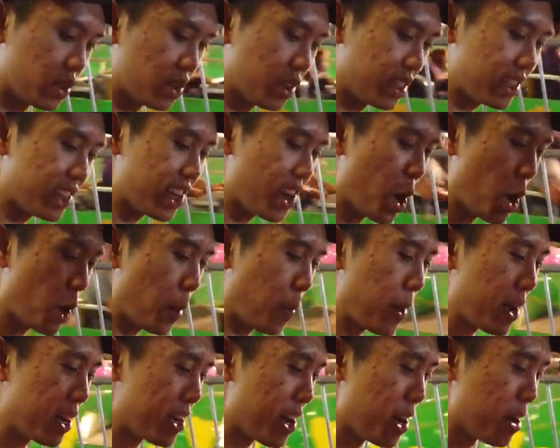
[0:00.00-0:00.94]
Dude, that's like
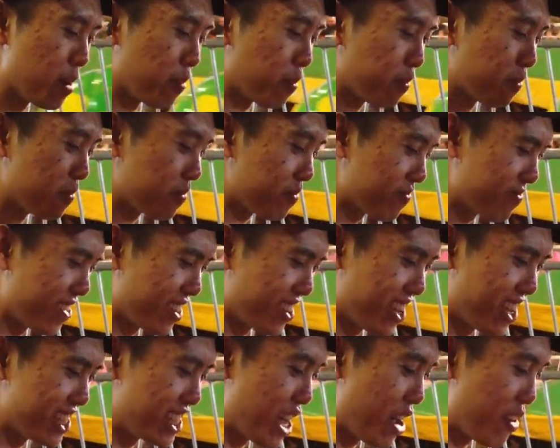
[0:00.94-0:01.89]
hard to pick up. I know, it's
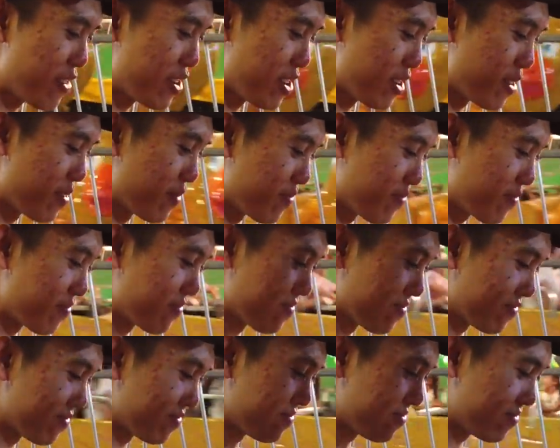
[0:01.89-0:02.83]
heavy. It's
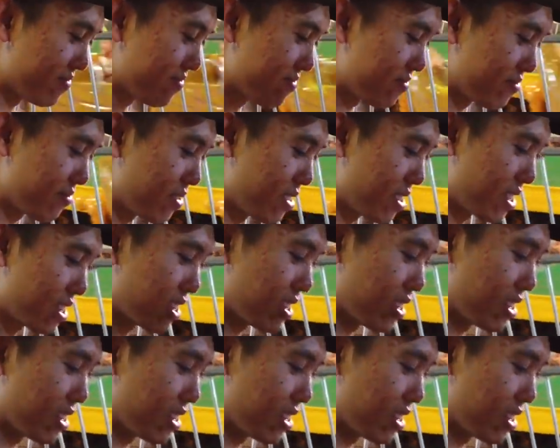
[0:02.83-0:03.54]
heavy. Be careful.